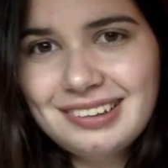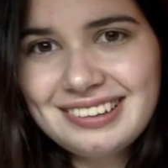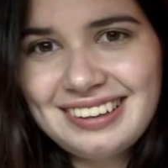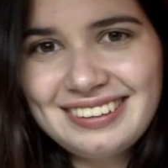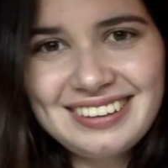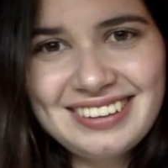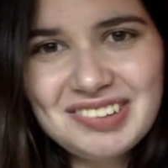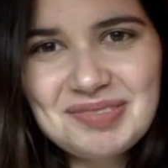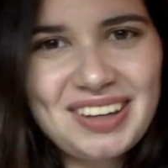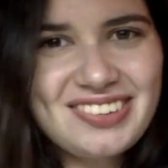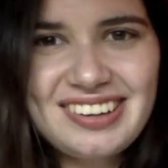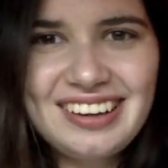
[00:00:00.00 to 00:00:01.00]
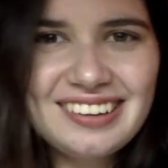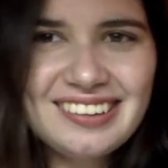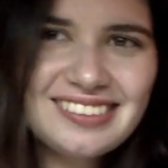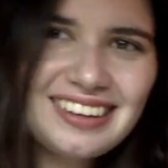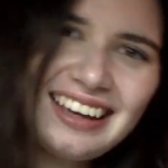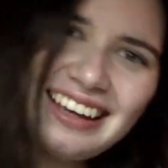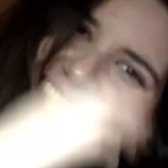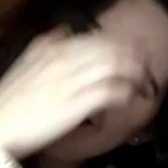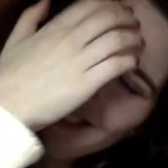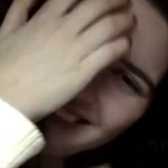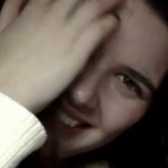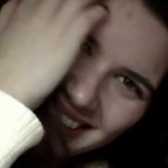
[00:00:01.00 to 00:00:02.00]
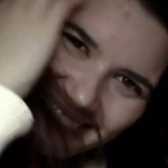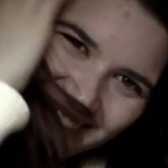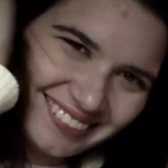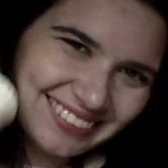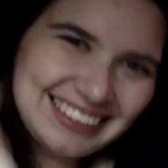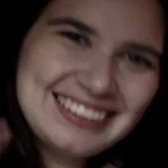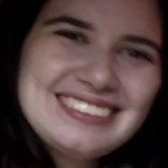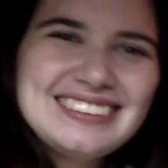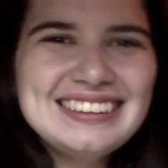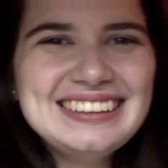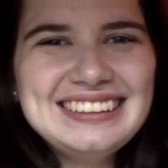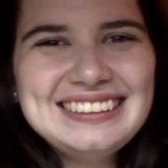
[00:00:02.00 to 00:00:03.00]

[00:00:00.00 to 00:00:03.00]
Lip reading: God, they get the best hugs. So it was really cool.